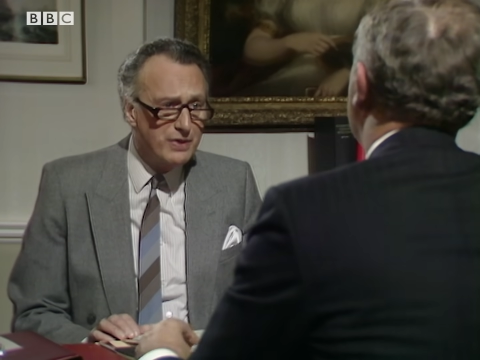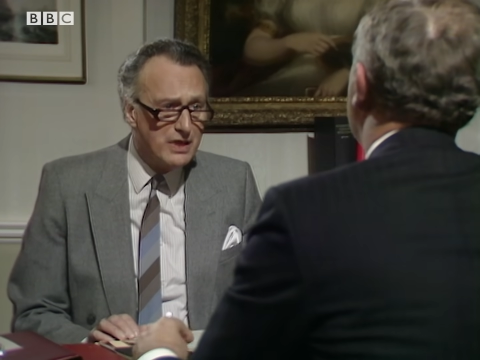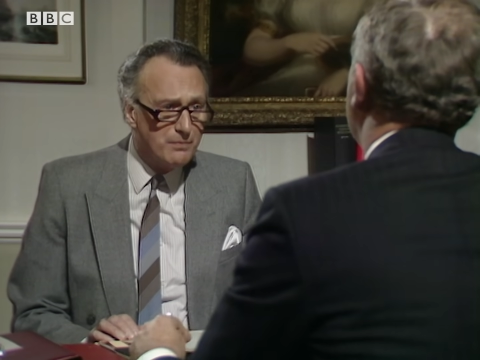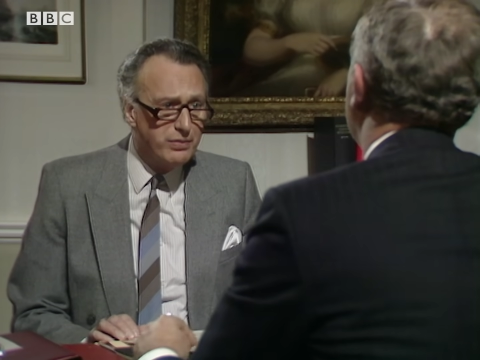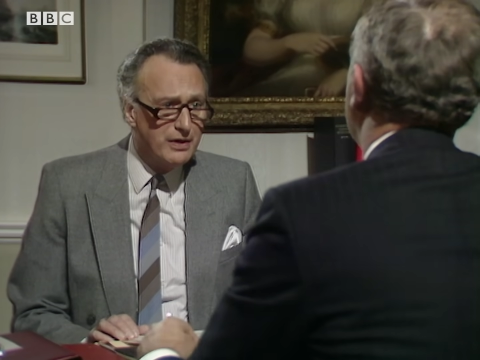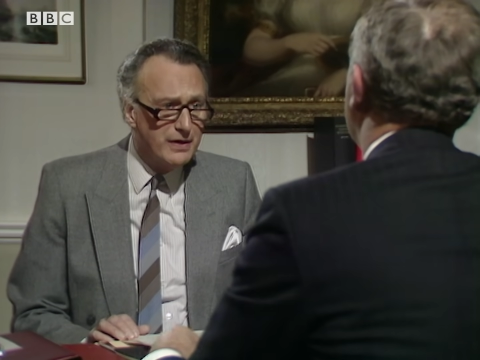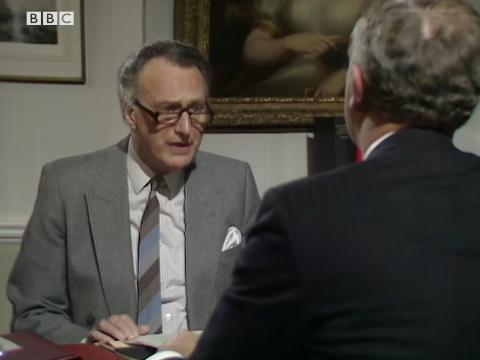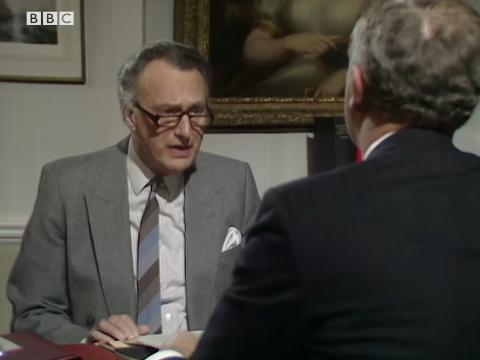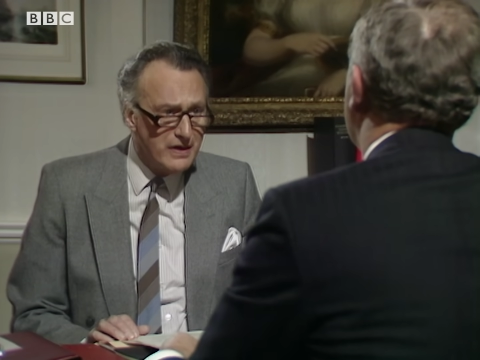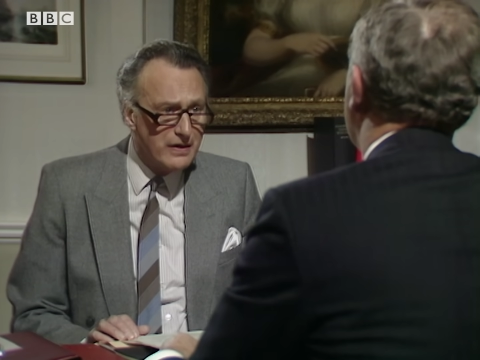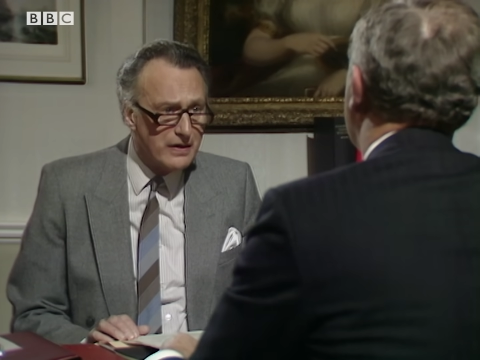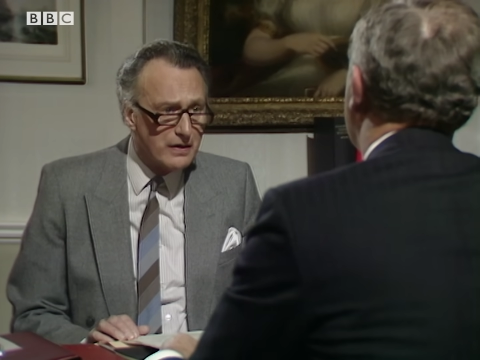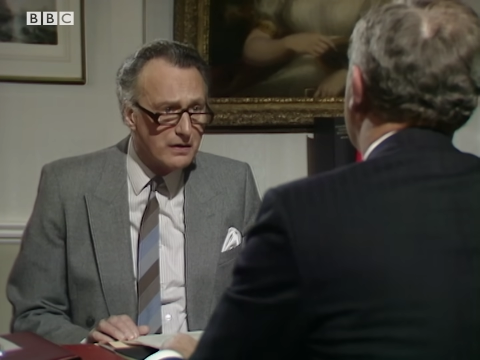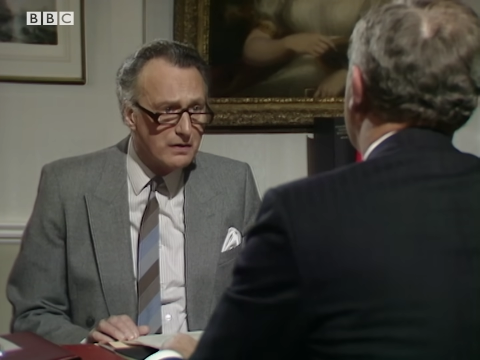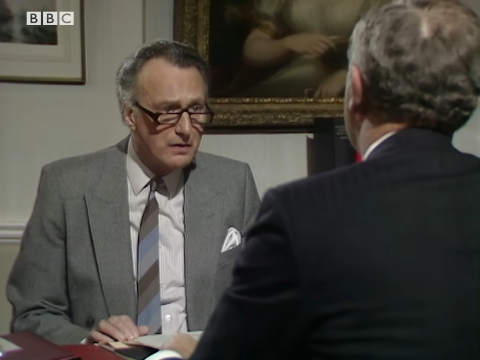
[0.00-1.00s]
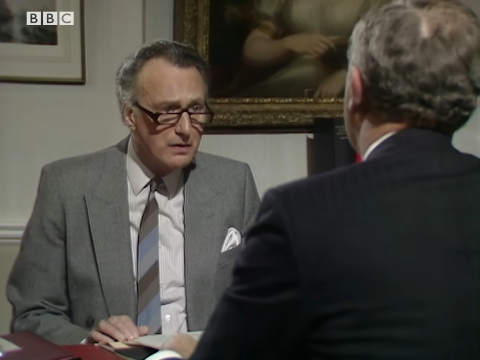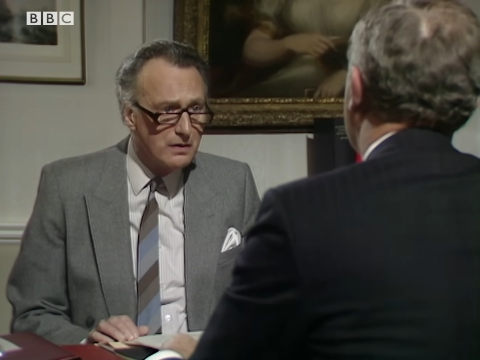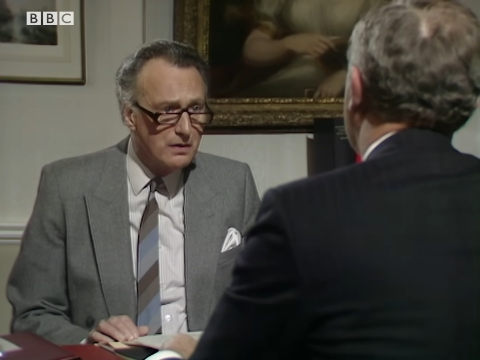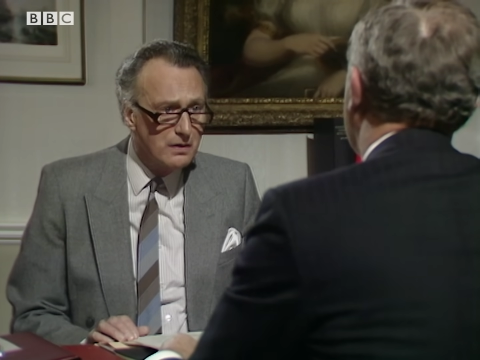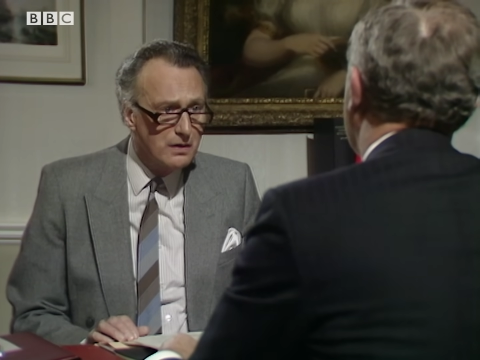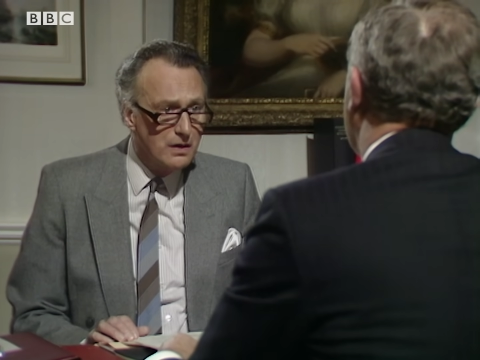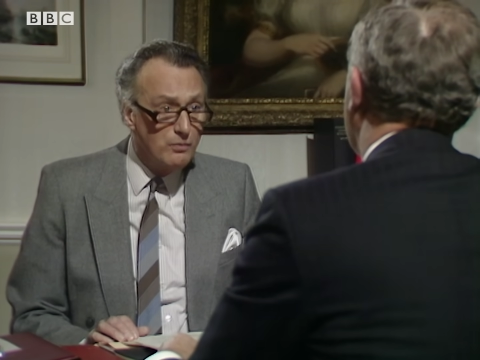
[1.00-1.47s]
people a year.
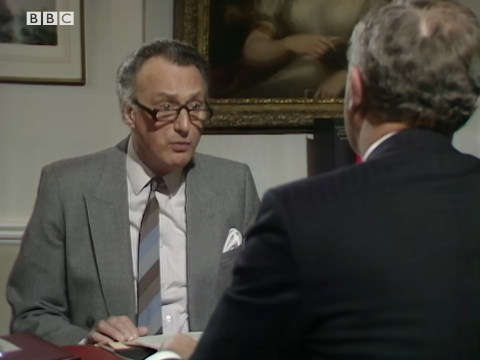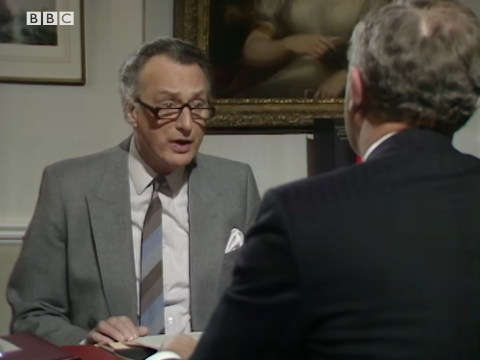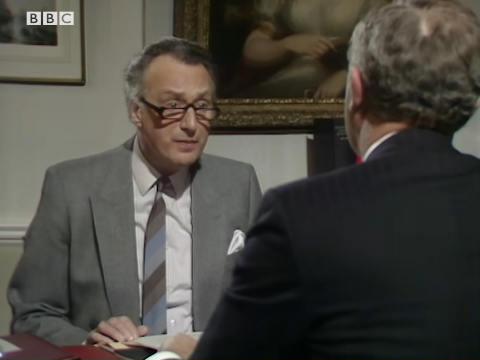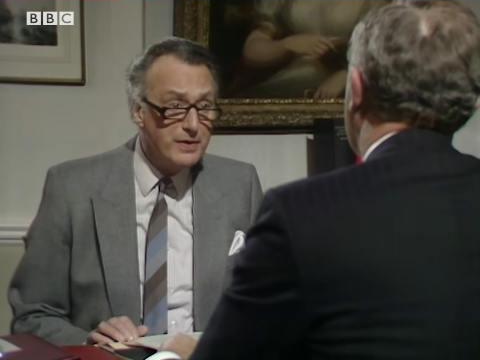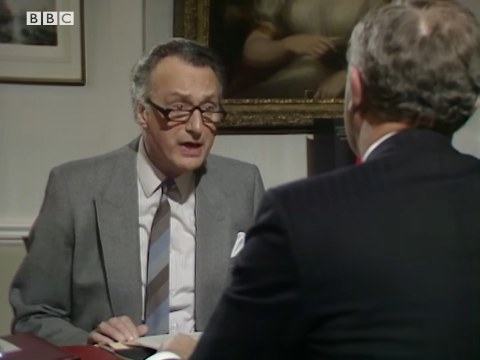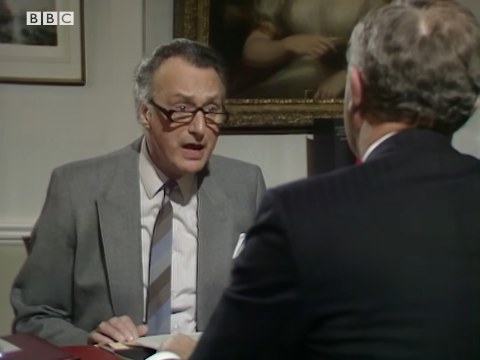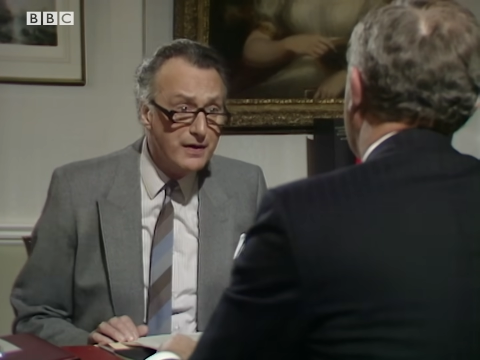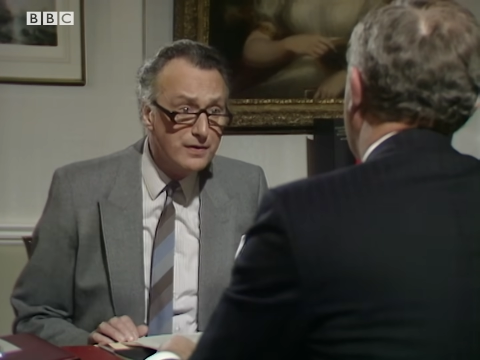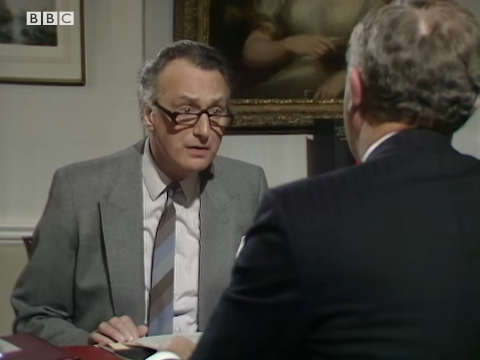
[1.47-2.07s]
And what do we get?